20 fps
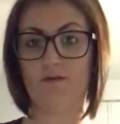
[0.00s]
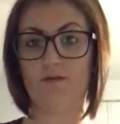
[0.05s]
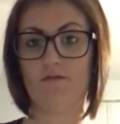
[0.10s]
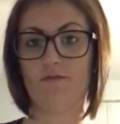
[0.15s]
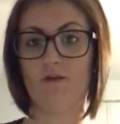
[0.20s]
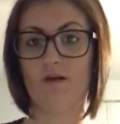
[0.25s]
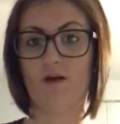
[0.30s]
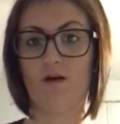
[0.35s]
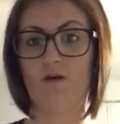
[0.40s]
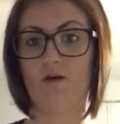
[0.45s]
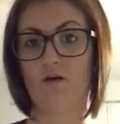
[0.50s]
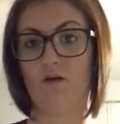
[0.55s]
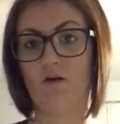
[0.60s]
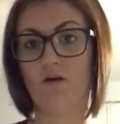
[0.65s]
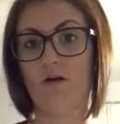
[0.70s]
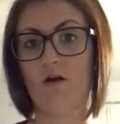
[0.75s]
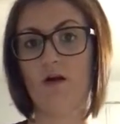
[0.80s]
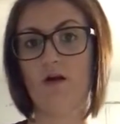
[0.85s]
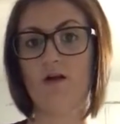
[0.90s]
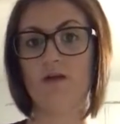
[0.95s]
If they
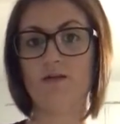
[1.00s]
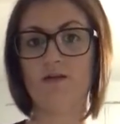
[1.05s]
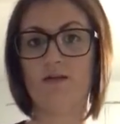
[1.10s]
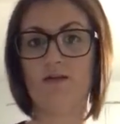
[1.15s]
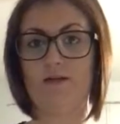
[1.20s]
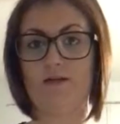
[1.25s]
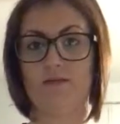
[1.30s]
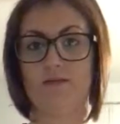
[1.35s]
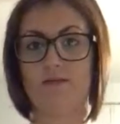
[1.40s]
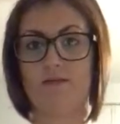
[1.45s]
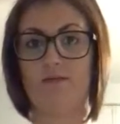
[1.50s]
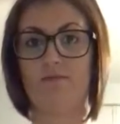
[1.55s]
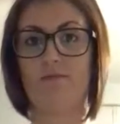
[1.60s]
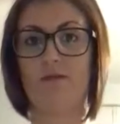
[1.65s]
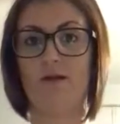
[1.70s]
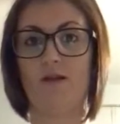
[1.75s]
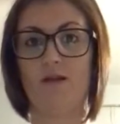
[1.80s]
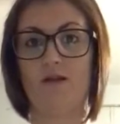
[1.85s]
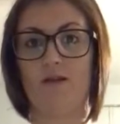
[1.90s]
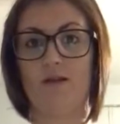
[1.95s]
are linked to
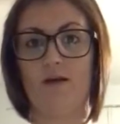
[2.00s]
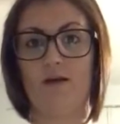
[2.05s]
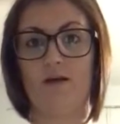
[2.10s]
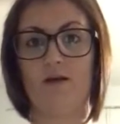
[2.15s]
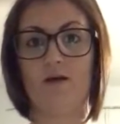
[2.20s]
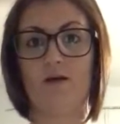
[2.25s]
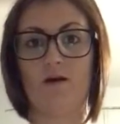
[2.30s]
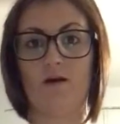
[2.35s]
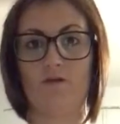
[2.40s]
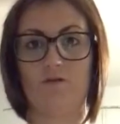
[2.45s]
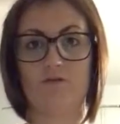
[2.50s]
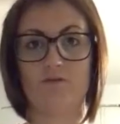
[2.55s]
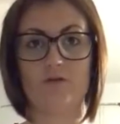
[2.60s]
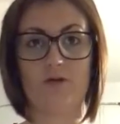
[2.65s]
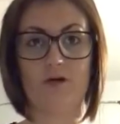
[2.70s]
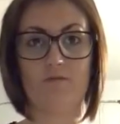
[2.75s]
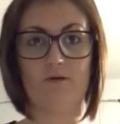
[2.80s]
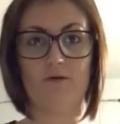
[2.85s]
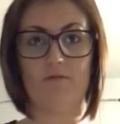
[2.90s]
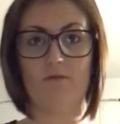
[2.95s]
somebody like
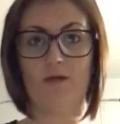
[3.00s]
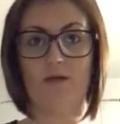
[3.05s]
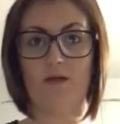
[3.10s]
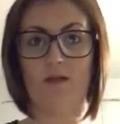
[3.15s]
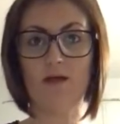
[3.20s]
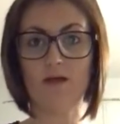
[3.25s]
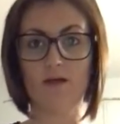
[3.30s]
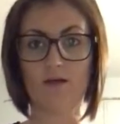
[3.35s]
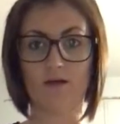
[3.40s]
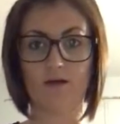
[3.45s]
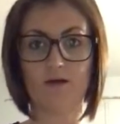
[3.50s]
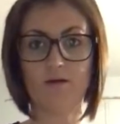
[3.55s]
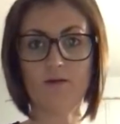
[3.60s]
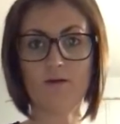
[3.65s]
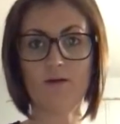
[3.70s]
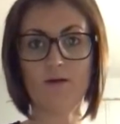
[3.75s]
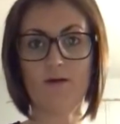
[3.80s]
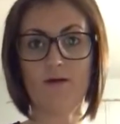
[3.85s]
Osama bin Laden,